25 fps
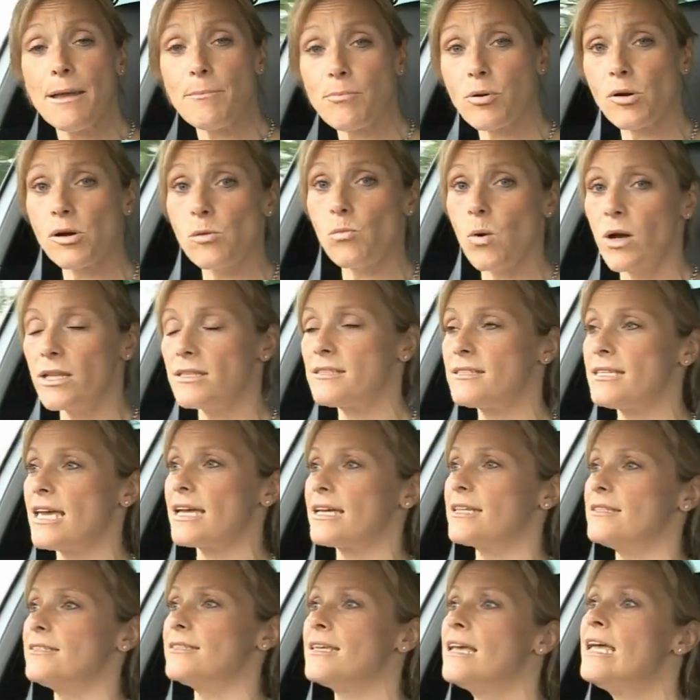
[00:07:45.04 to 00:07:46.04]
8.1
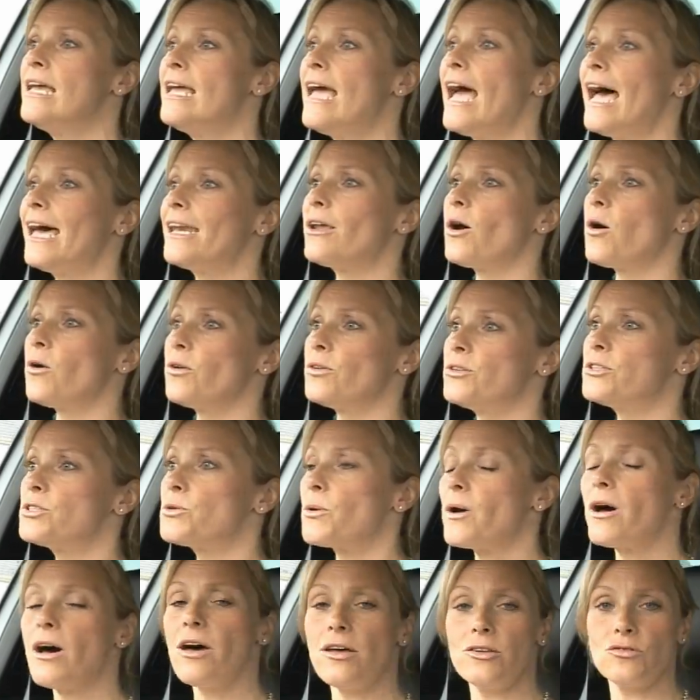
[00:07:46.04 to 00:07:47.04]
seconds and on to
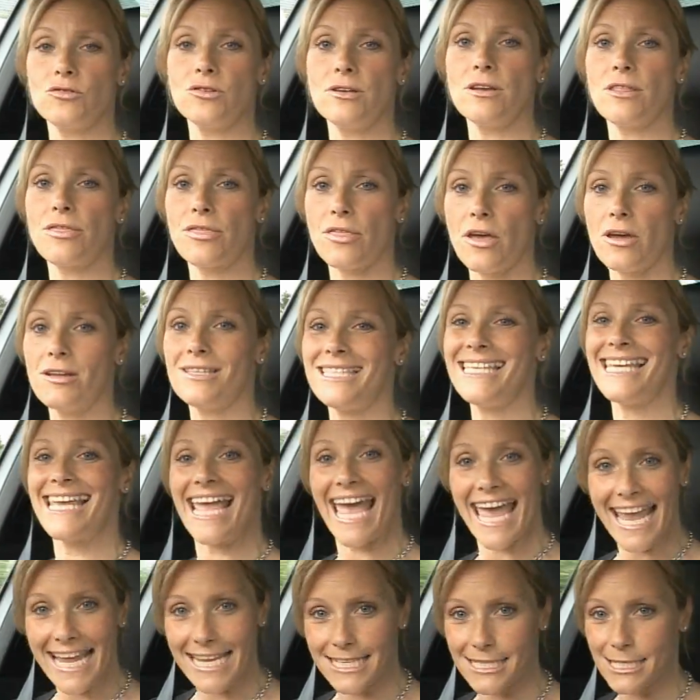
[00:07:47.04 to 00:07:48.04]

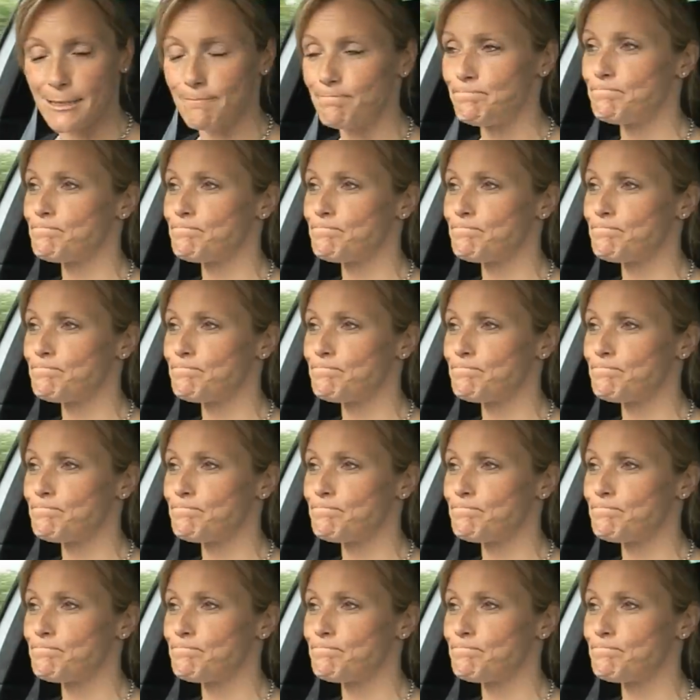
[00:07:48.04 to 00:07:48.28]
138.